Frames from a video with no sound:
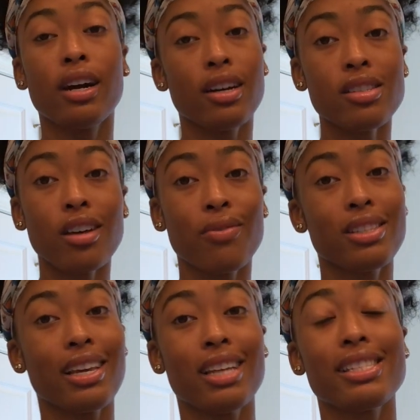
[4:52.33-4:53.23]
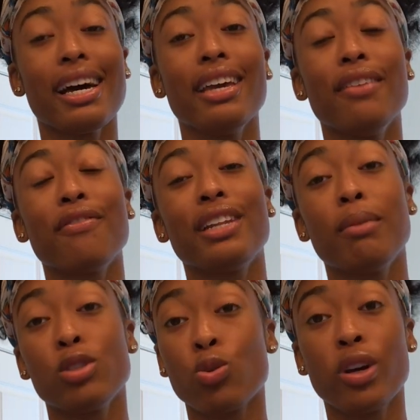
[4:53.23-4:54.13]
because of its
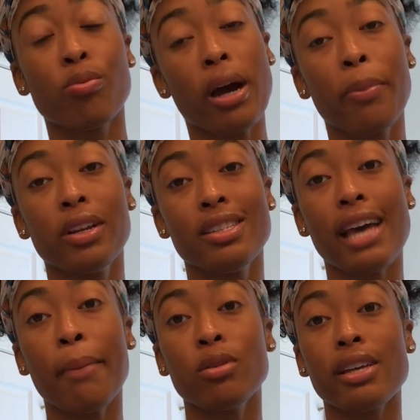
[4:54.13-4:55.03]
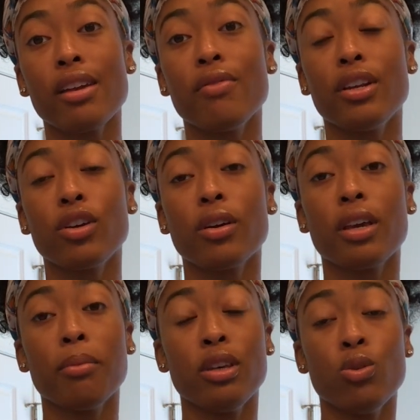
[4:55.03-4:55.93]
anti-inflammatory properties, apple cider vinegar
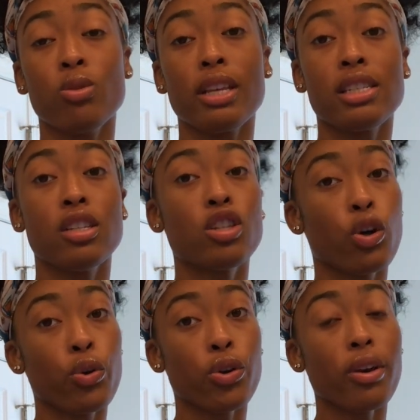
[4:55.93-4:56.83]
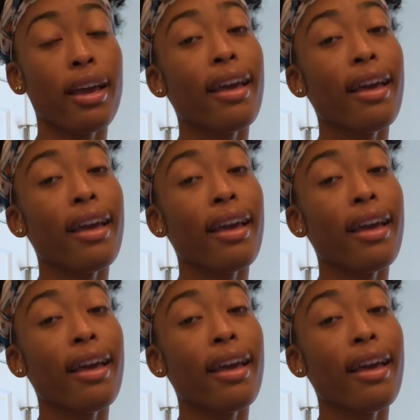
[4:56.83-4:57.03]
can be used as a toner.